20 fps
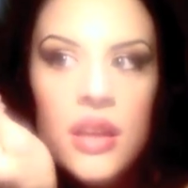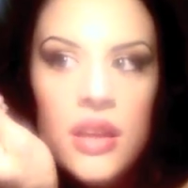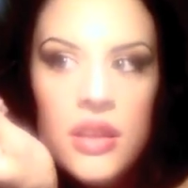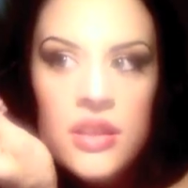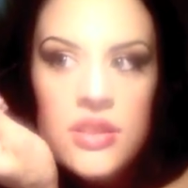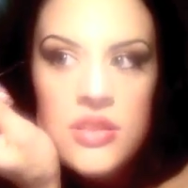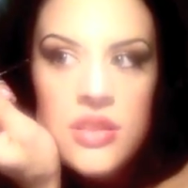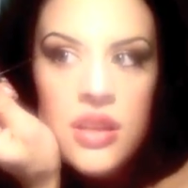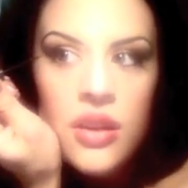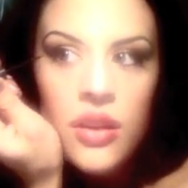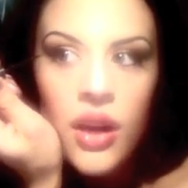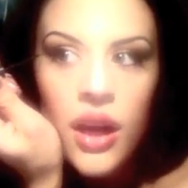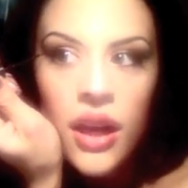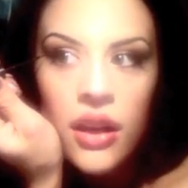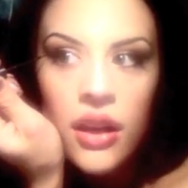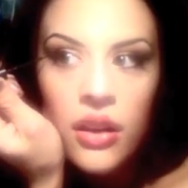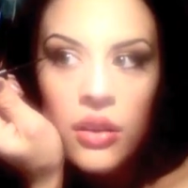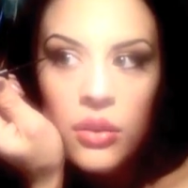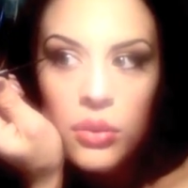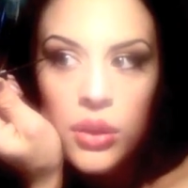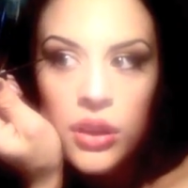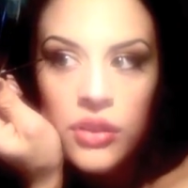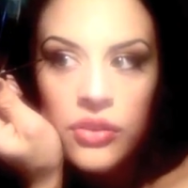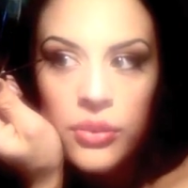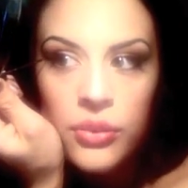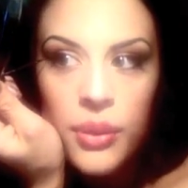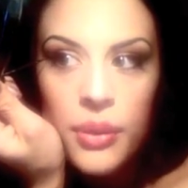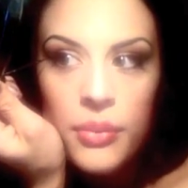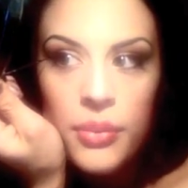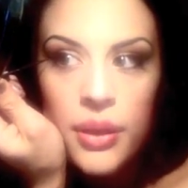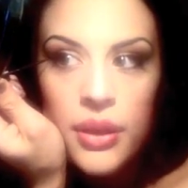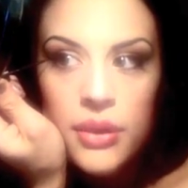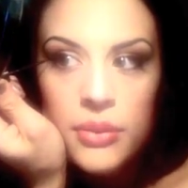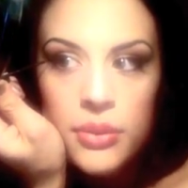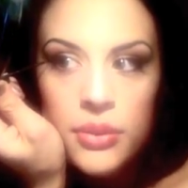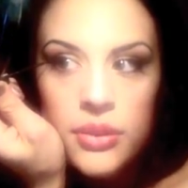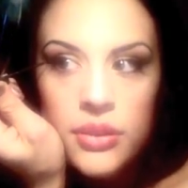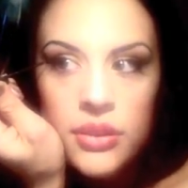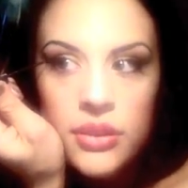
So I go wherever my brow bone